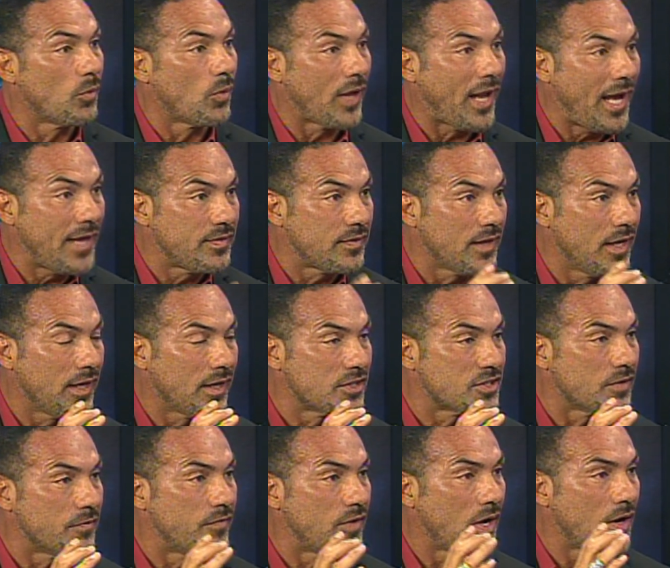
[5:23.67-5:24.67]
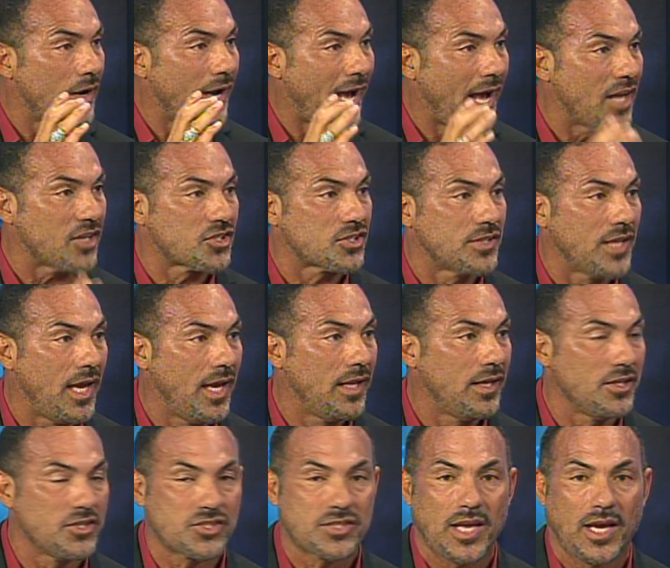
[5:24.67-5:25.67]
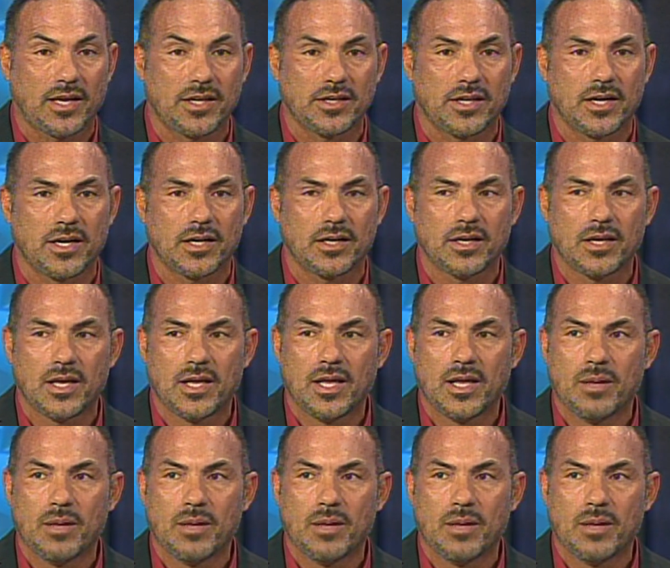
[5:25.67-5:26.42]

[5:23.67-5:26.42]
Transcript: what I think is a very outstanding secondary,